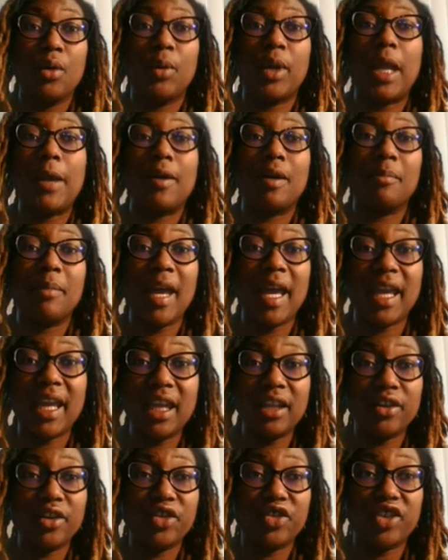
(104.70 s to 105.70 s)
when they were
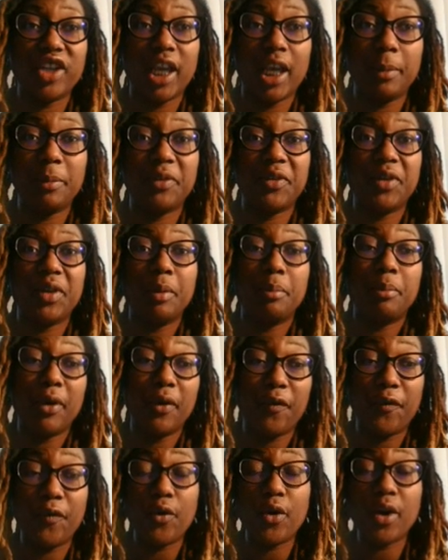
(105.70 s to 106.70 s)
making their shapes,
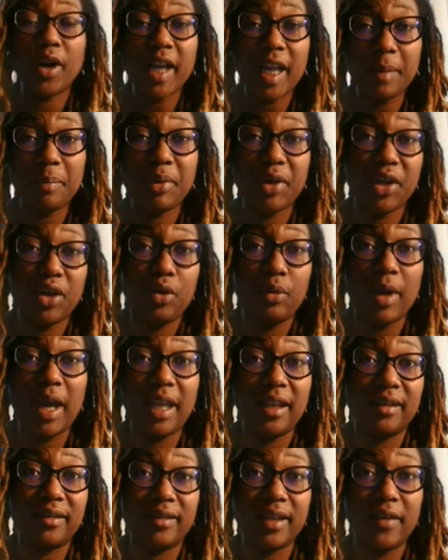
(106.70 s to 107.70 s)
before they put away
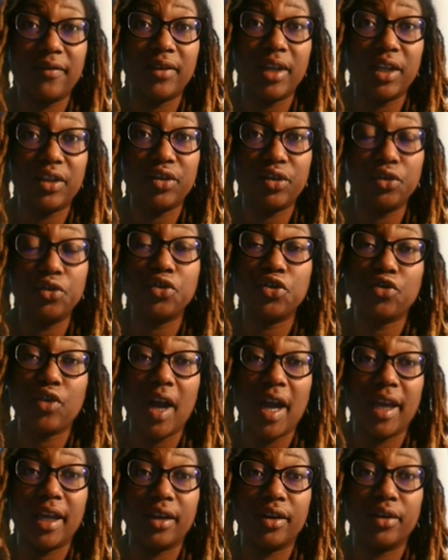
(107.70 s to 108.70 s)
the 72
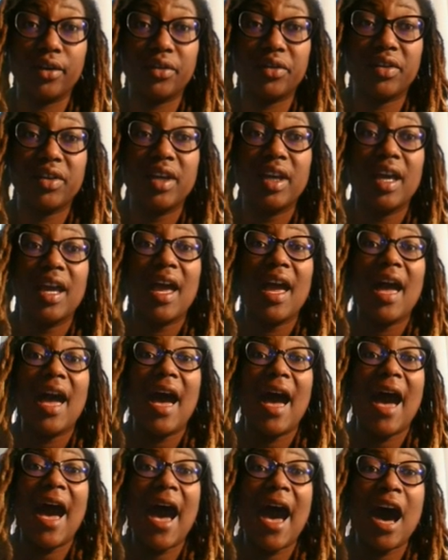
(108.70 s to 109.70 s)
triangles,
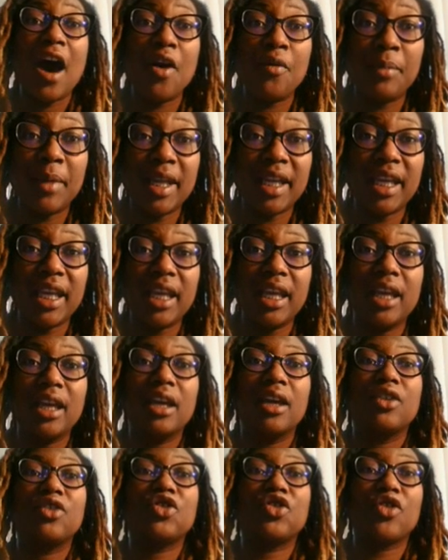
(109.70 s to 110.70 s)
how many
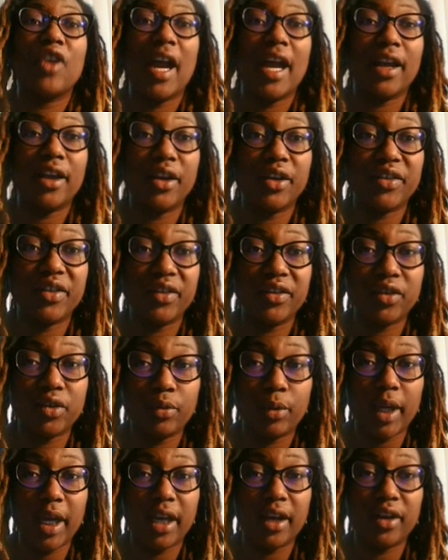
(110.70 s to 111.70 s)
triangles and
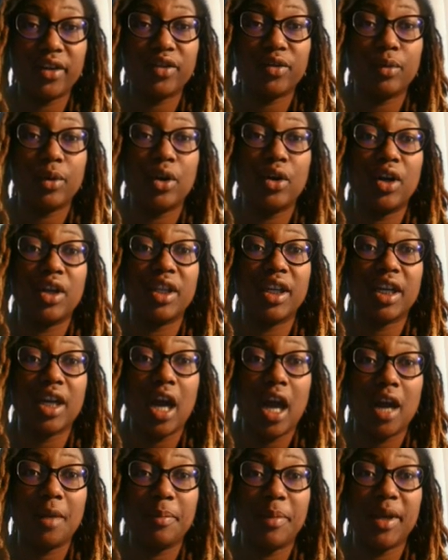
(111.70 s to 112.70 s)
squares were on the
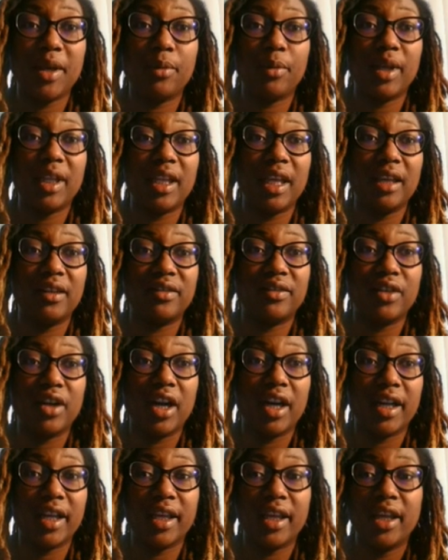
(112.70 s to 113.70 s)
carpet when they
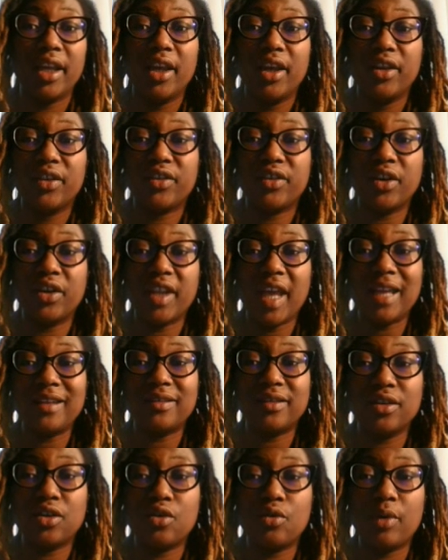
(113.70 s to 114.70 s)
started? So
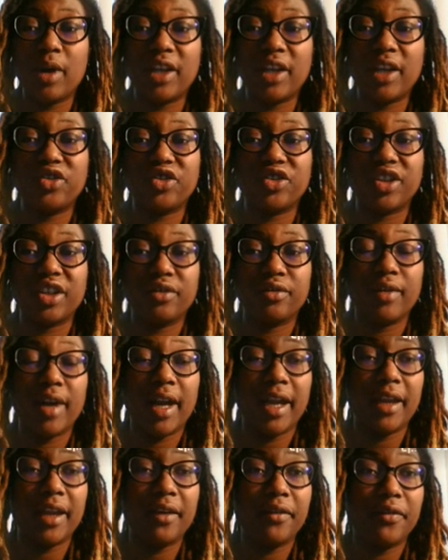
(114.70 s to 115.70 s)
that's the question,
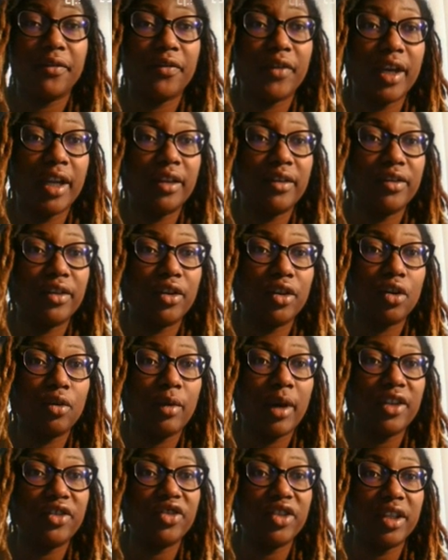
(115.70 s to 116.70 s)
right, friends? So the
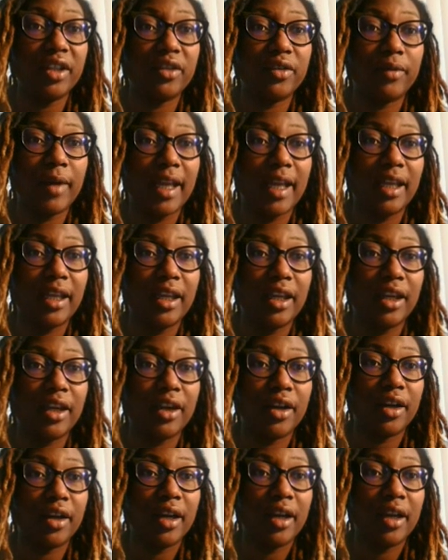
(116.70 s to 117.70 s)
question is right here.